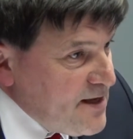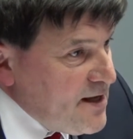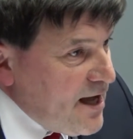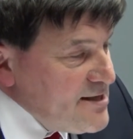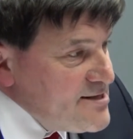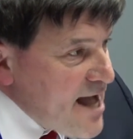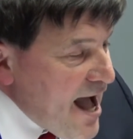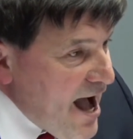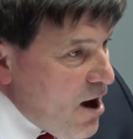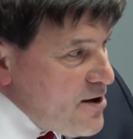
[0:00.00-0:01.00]
And
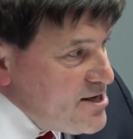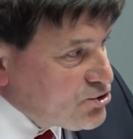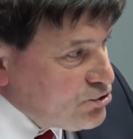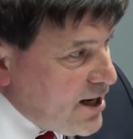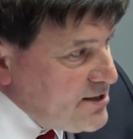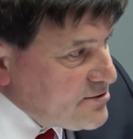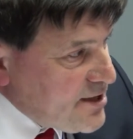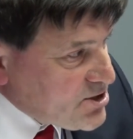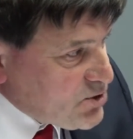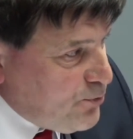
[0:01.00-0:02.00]
now he's trying to
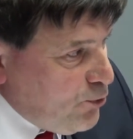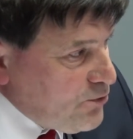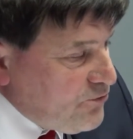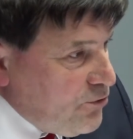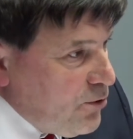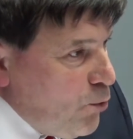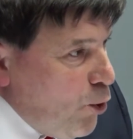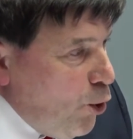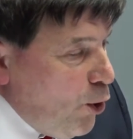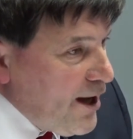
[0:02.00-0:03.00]
get support for a
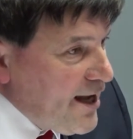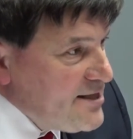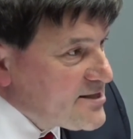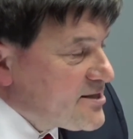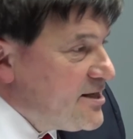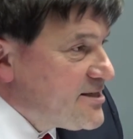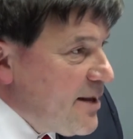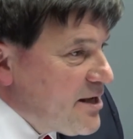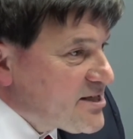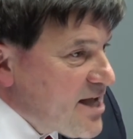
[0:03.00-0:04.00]
war against the
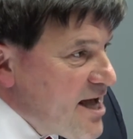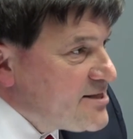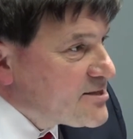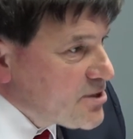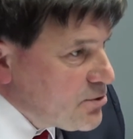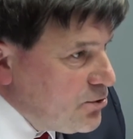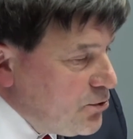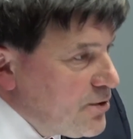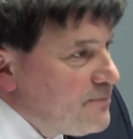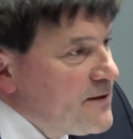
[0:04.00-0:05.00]
Islamic State,
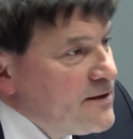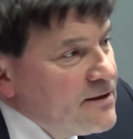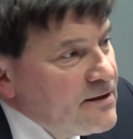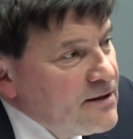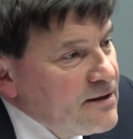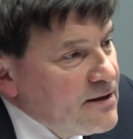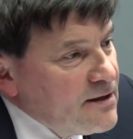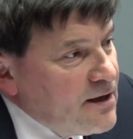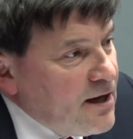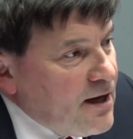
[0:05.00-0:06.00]
so-called,
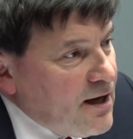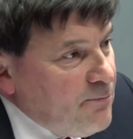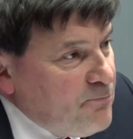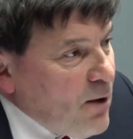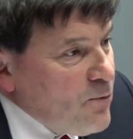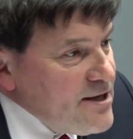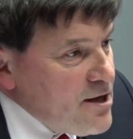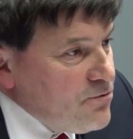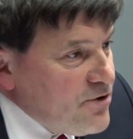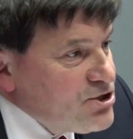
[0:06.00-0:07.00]
but we
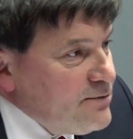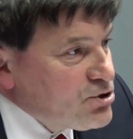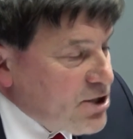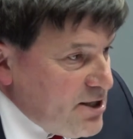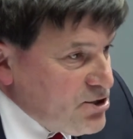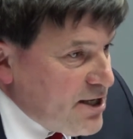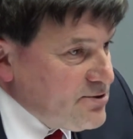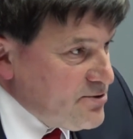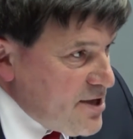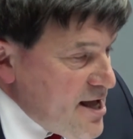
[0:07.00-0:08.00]
know regime change. And
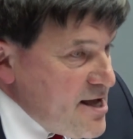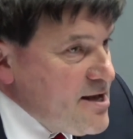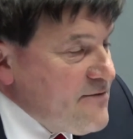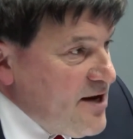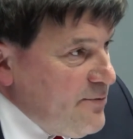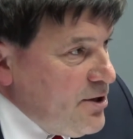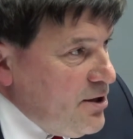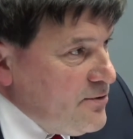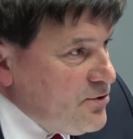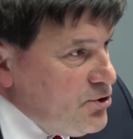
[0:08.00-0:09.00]
today, if anybody
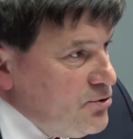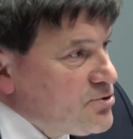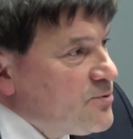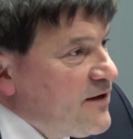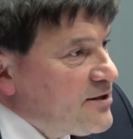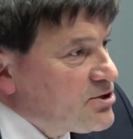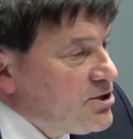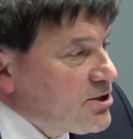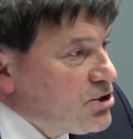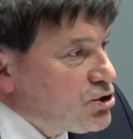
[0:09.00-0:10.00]
heard the news, we've had a
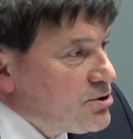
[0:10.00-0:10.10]
Turkish